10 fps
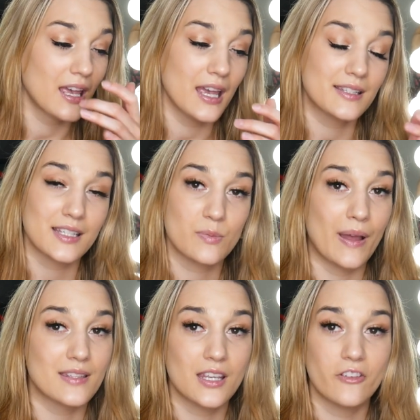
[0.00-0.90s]
it's
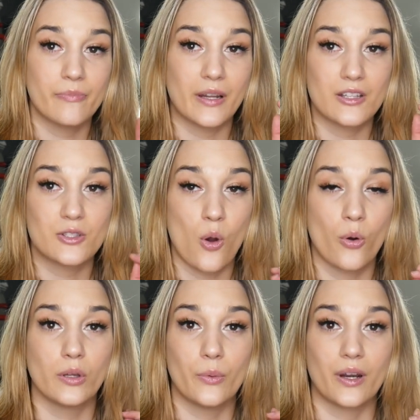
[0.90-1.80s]
expensive, but it's
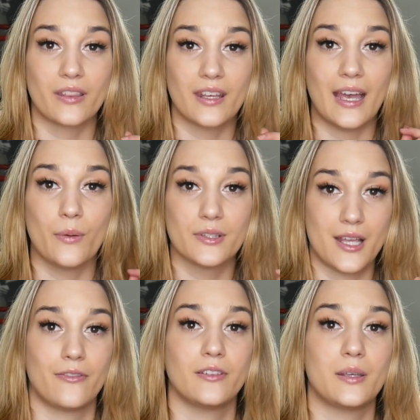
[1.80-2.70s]
totally worth it. I will
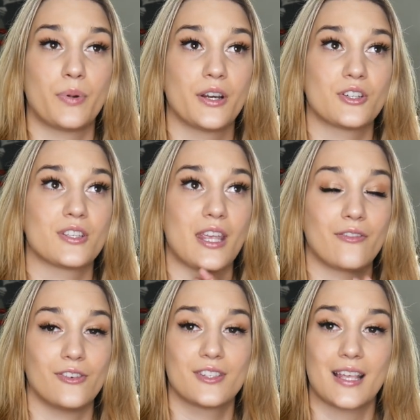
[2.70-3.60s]
definitely purchase a
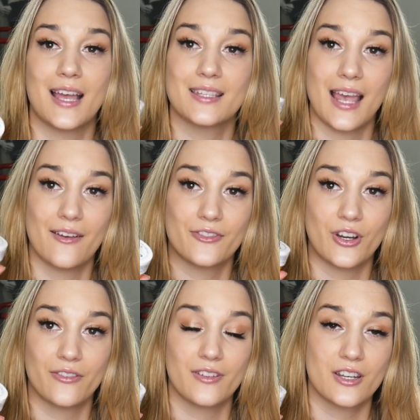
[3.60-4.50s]
full size
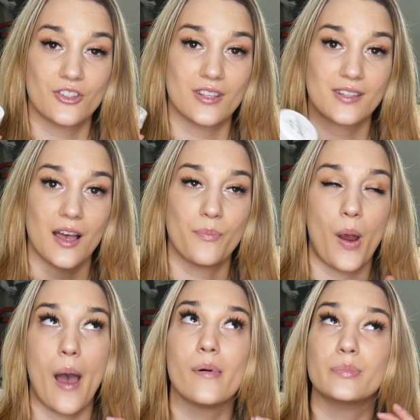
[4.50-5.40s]
after I finish this up,
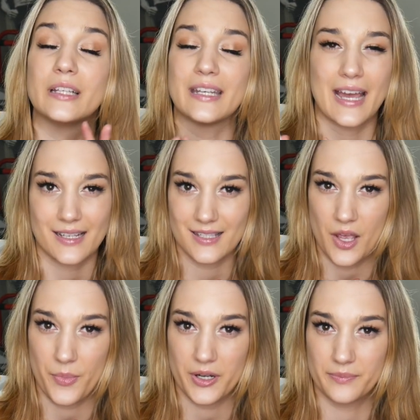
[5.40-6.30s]
probably next
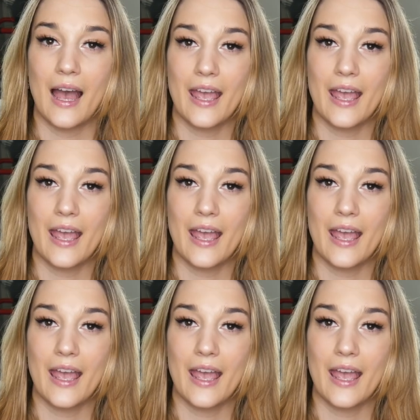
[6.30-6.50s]
summer.